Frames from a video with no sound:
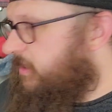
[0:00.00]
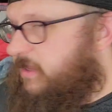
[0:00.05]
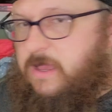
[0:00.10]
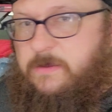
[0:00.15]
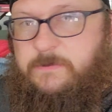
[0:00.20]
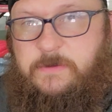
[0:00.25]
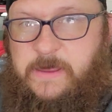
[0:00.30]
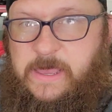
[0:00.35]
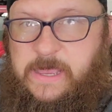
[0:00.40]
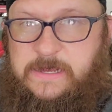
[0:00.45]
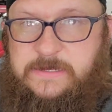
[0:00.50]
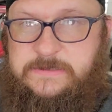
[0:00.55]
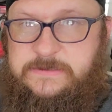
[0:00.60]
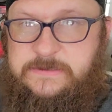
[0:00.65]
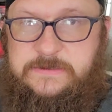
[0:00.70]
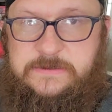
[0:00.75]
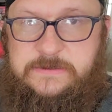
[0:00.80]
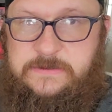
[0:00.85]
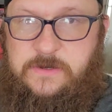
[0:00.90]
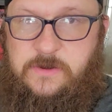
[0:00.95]
a cubby
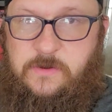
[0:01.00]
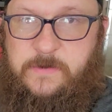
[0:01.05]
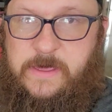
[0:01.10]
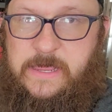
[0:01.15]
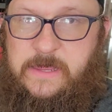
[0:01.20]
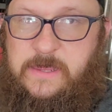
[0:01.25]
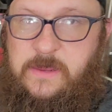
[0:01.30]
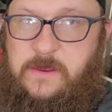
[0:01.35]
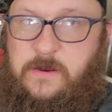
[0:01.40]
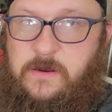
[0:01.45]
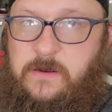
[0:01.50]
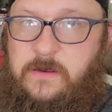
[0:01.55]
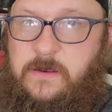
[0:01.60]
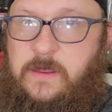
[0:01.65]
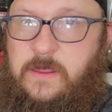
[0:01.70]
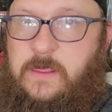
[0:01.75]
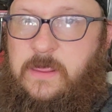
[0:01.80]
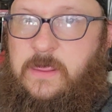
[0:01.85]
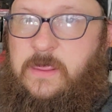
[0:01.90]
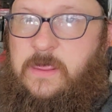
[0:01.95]
box, back here.
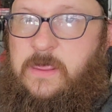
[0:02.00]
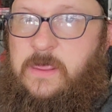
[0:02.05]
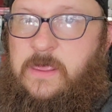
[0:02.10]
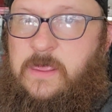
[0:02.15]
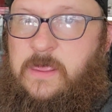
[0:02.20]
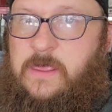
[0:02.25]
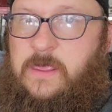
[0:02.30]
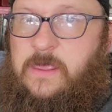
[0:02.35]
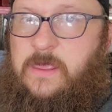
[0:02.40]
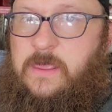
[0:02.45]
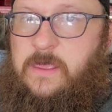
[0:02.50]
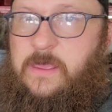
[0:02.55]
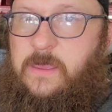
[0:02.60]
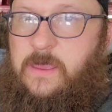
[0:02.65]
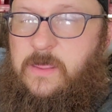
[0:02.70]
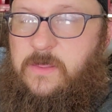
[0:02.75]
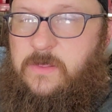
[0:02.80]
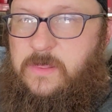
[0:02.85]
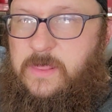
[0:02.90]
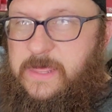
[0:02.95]

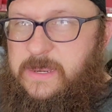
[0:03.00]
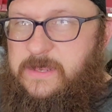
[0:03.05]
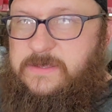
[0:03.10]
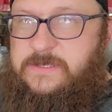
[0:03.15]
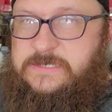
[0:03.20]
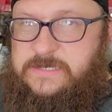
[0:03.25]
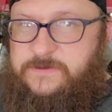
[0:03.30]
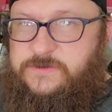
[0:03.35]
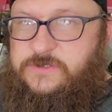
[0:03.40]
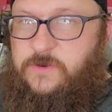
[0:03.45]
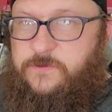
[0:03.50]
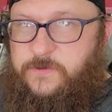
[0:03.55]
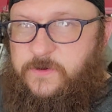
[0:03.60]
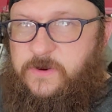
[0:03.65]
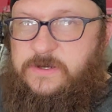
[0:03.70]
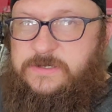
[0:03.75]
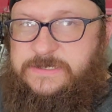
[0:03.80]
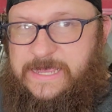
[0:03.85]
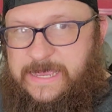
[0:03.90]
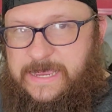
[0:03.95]
A lot of the stuff so
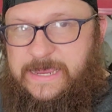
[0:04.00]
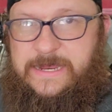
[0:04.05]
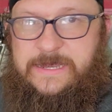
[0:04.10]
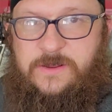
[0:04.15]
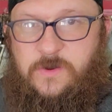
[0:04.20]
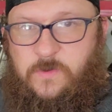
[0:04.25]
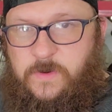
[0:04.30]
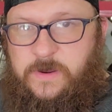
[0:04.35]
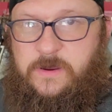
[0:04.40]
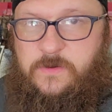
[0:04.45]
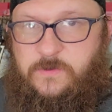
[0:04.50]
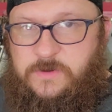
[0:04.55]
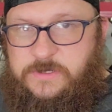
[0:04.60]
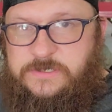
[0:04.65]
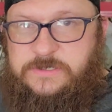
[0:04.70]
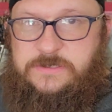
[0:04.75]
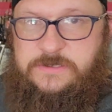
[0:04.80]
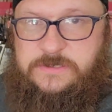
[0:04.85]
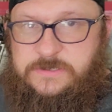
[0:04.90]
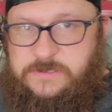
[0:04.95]
far is kind of where it
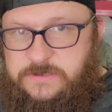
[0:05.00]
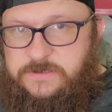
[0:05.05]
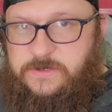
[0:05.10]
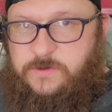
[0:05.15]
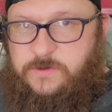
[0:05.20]
was